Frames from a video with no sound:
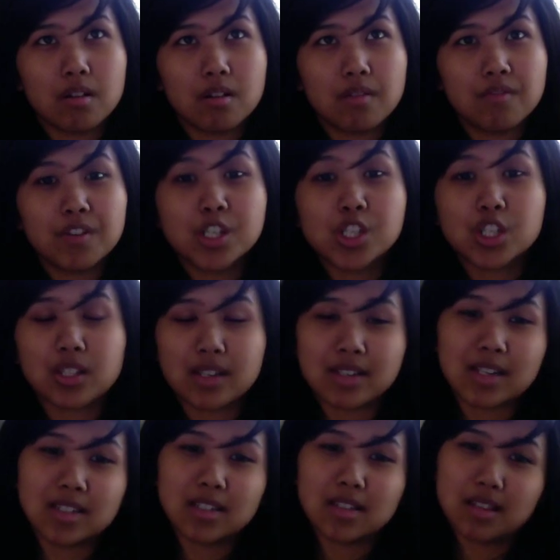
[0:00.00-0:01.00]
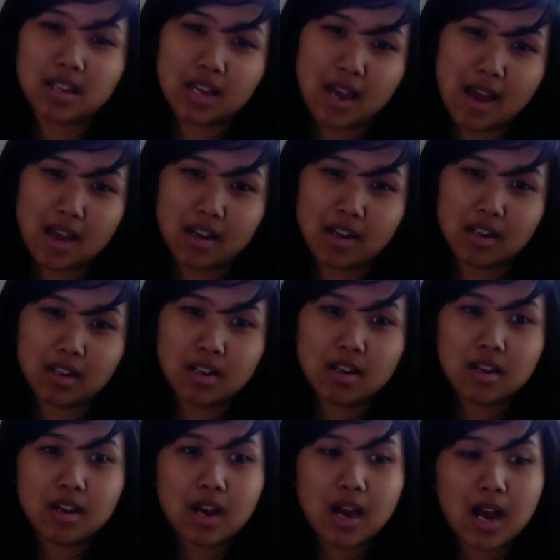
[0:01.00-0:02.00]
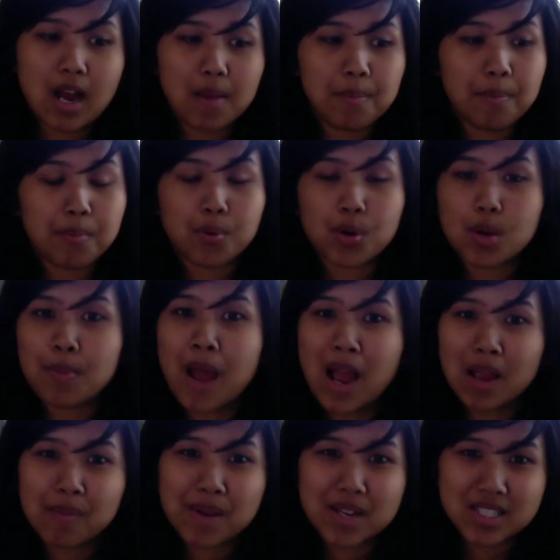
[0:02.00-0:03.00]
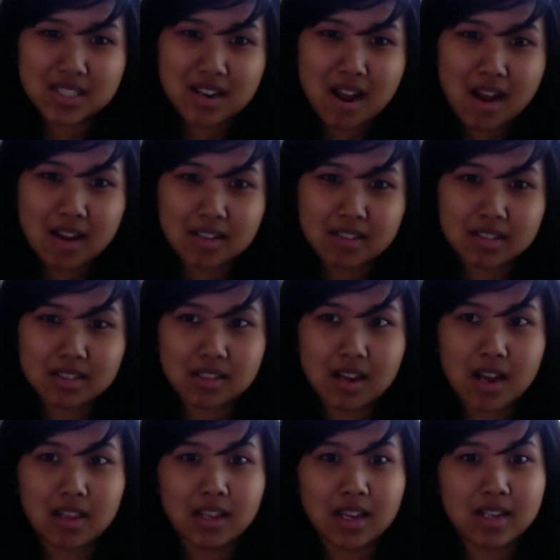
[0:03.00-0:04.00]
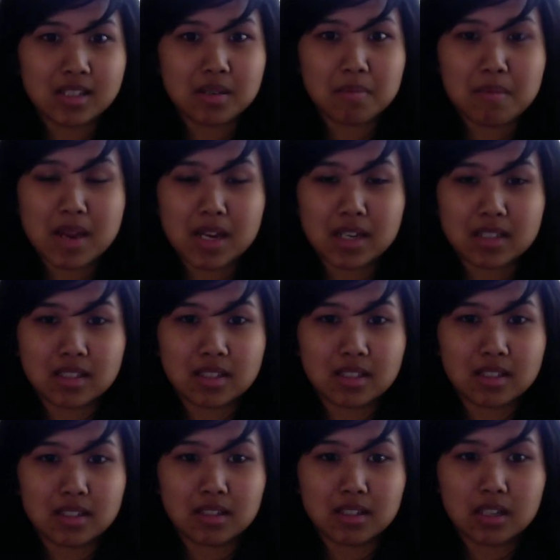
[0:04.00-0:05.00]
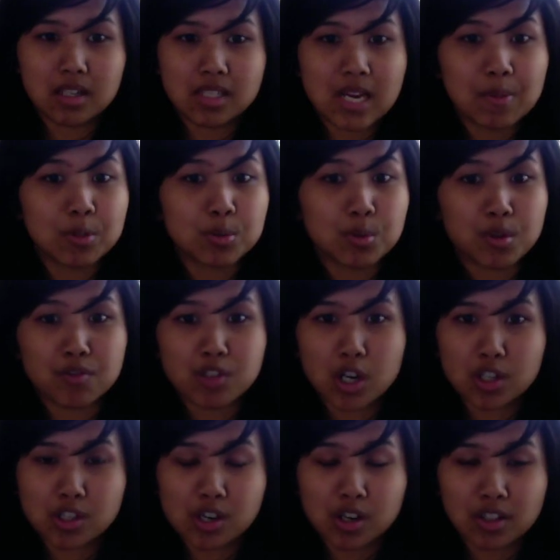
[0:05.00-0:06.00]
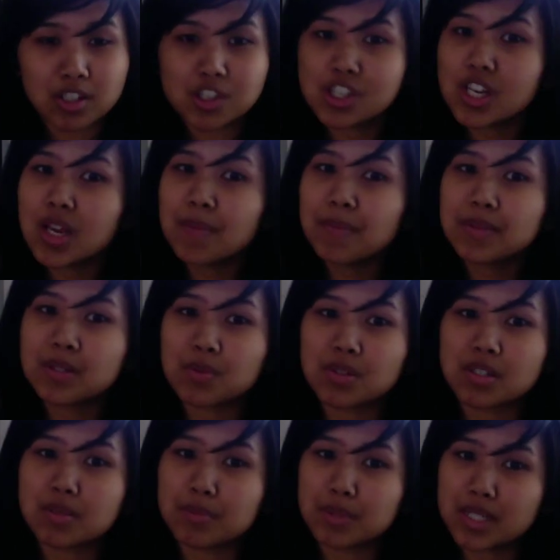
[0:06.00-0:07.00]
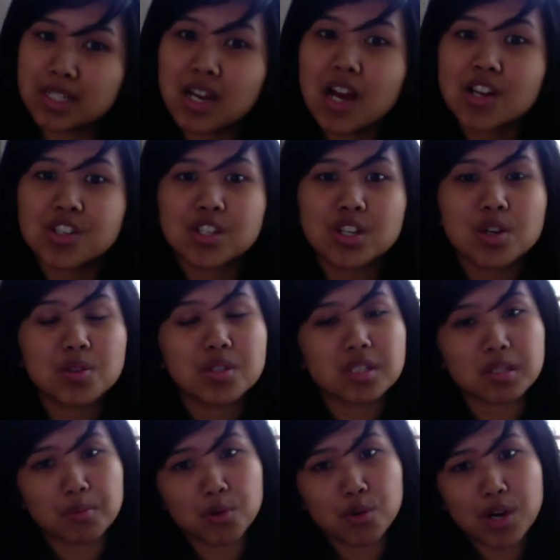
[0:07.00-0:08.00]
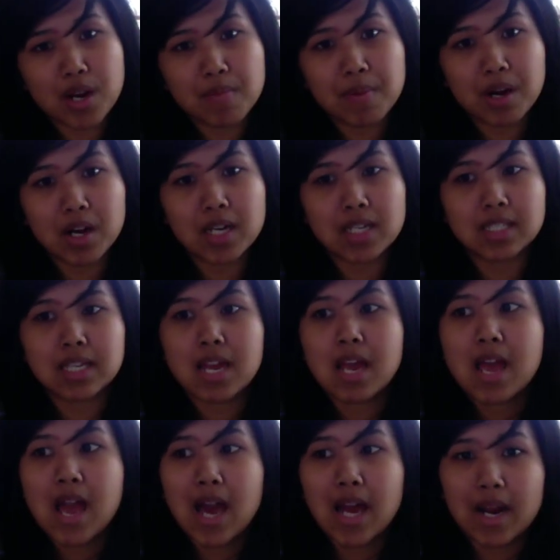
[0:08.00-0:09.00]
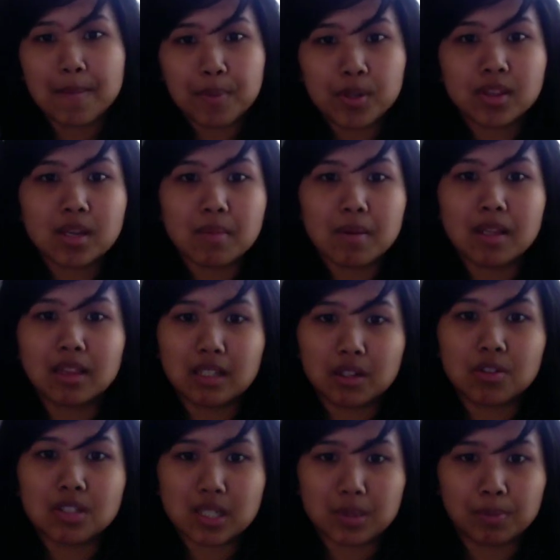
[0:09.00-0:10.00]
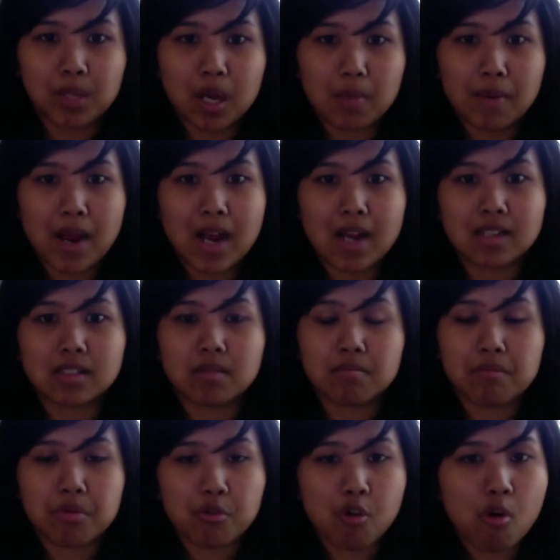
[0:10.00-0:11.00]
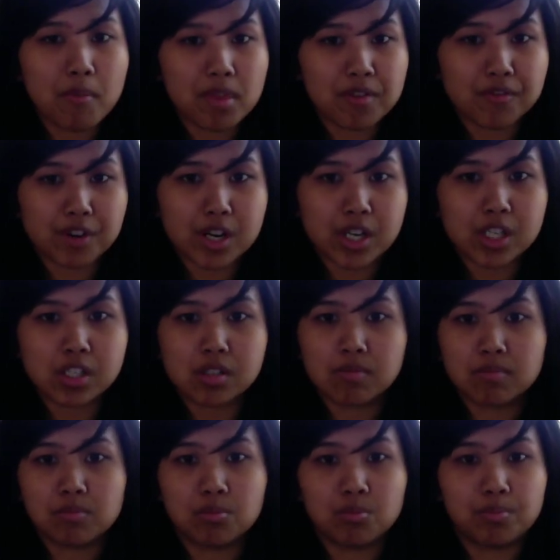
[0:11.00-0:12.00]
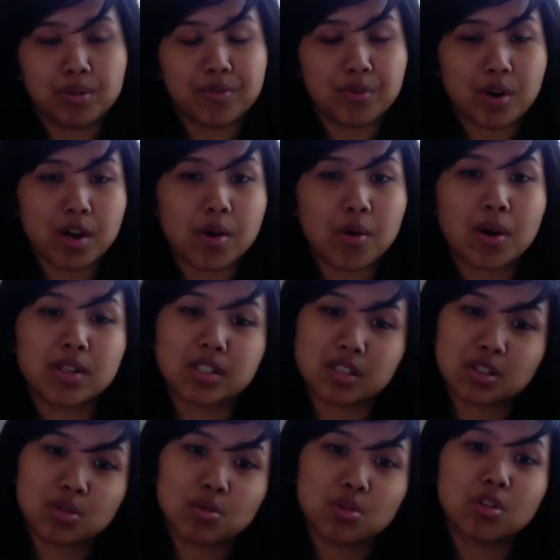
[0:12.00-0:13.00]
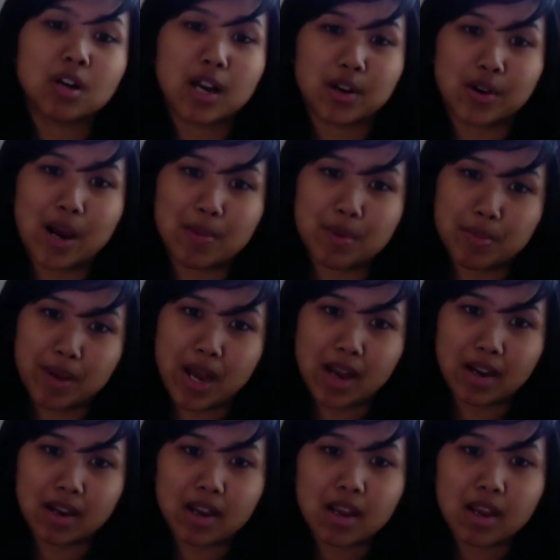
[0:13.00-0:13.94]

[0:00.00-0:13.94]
vigilant and to think ahead. I pre-pack my snacks. I like to mix a tablespoon of dark chocolate chips with some pistachios and some cranberries, and I put them in little Ziploc bags, throw them in the fridge. Before I go out to school, I grab a bag.